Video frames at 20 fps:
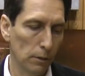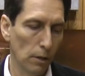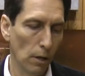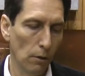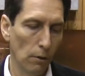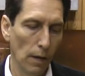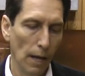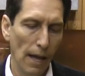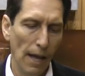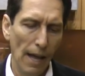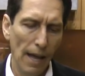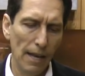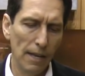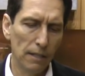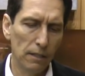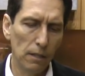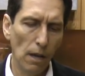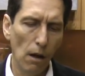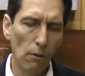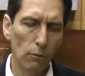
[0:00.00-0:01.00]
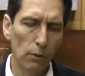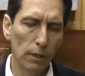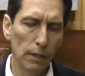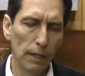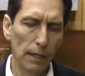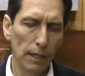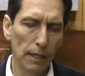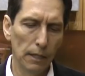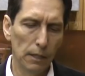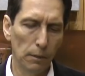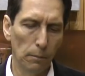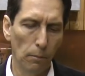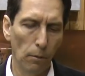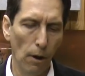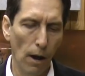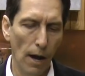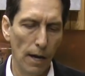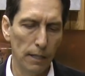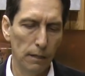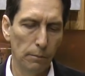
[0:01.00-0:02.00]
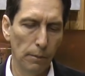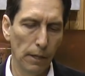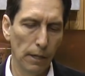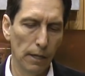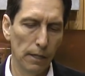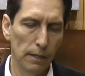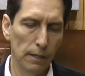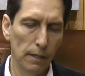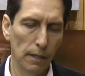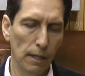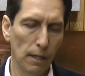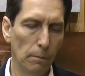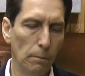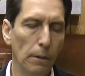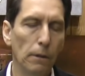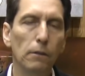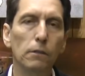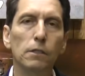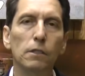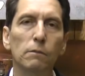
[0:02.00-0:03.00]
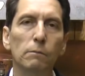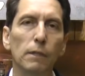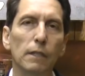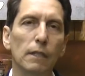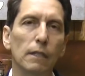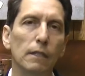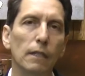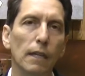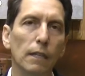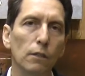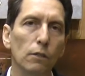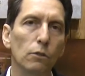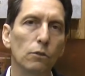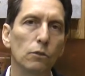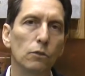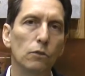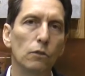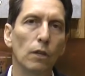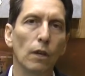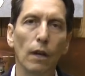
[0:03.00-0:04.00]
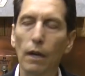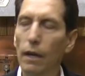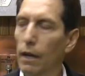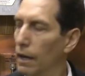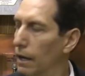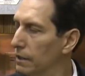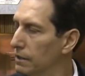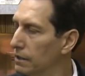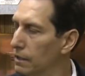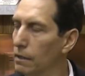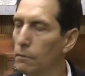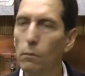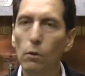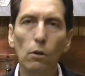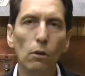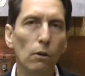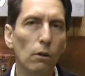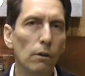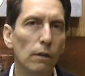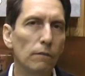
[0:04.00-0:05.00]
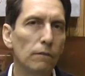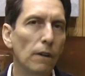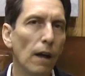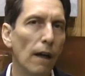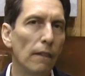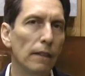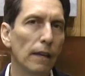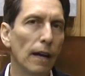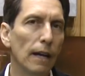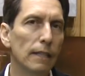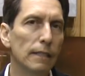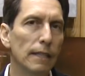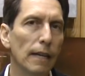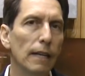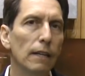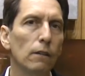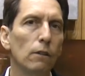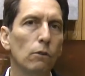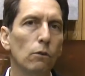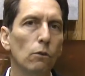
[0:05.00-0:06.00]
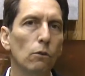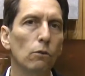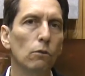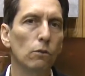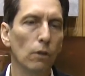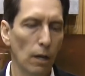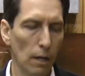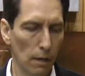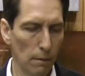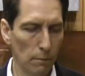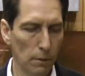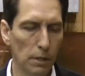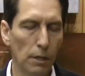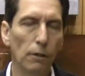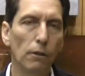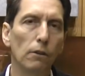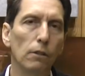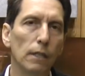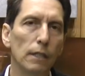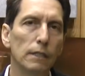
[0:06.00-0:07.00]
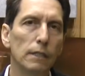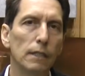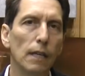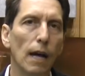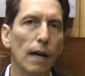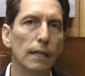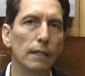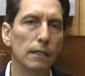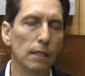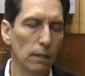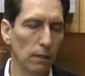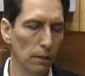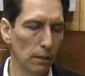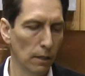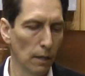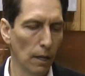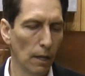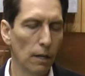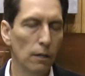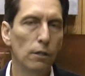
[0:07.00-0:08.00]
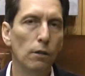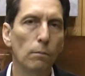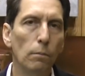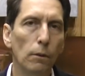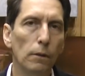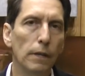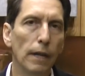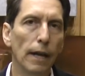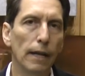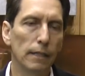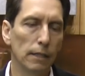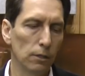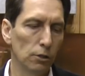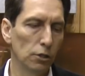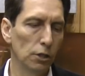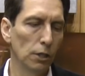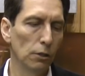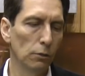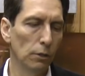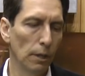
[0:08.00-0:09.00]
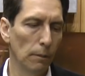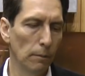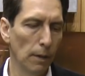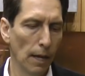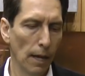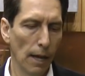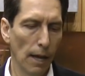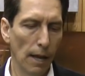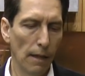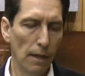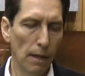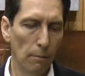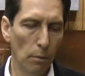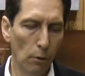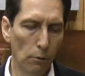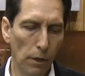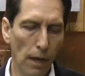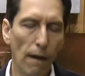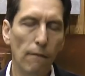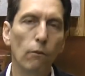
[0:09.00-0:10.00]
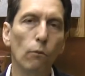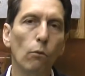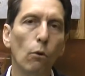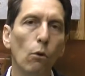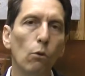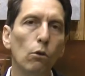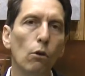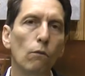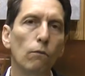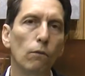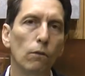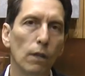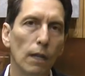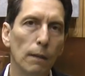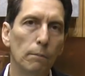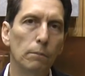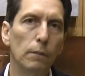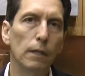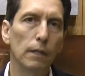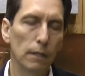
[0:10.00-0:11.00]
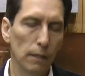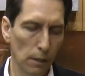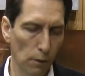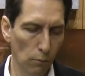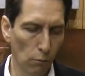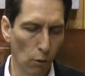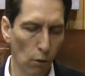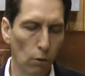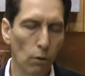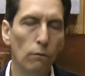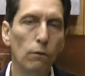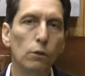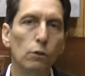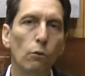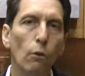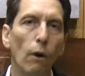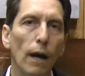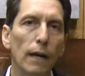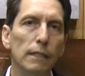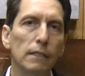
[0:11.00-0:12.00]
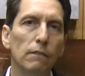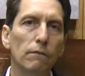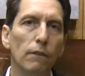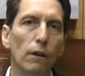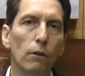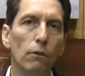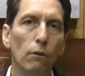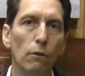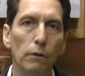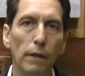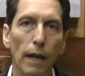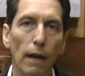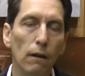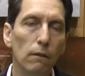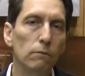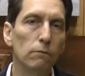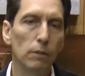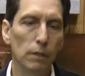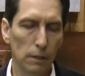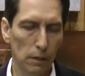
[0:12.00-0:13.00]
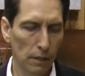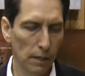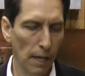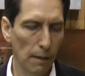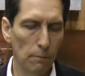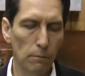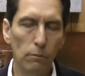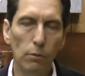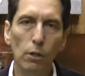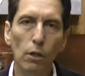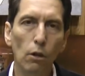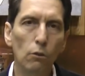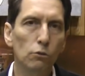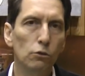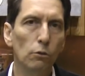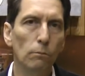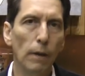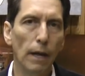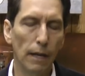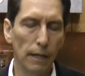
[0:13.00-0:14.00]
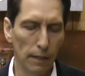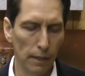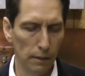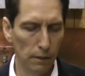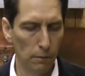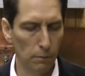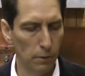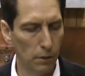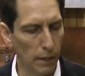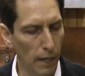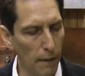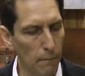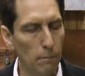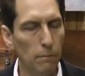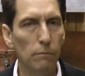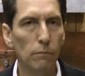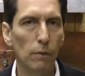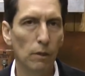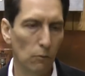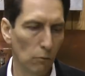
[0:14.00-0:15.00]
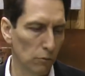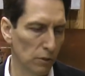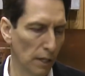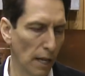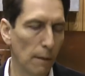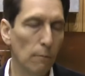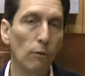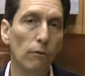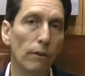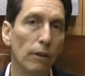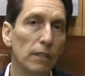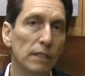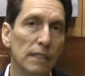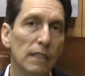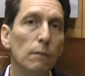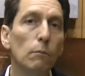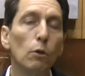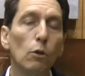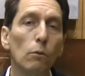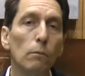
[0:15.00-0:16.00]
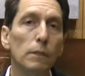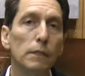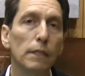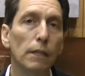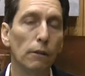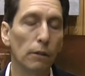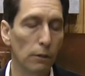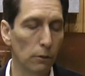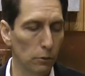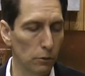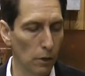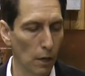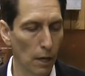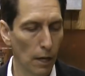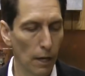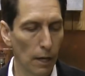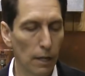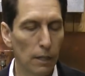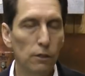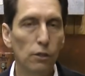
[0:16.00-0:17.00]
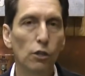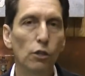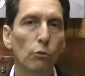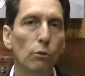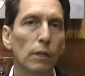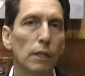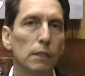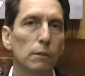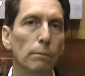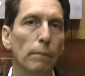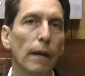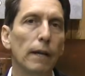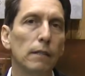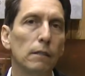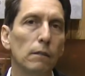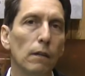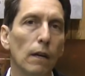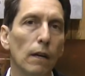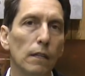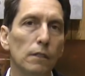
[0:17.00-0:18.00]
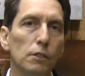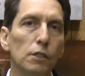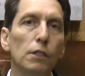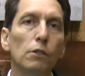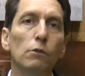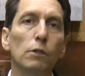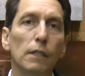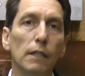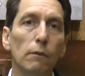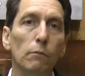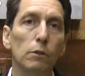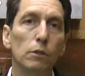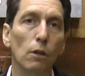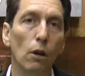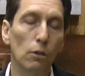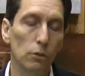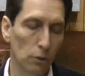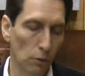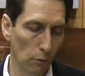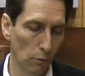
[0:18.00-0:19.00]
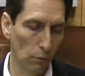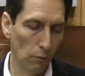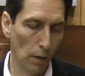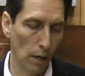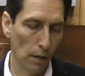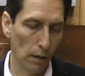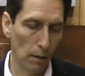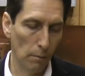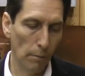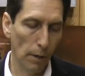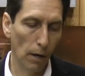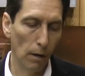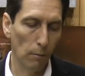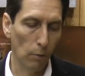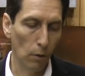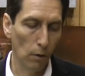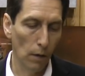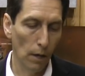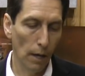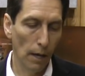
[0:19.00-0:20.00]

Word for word: So, and it's not really any surprise, because it appears to me that they use a similar, if not the identical, uh, material inside to to protect and shield them. And they both have a rollover lip that you roll over twice and Velcro down. The same closure mechanism, same or same or very similar materials. So you would expect uh, shielding that was also uh, comparable.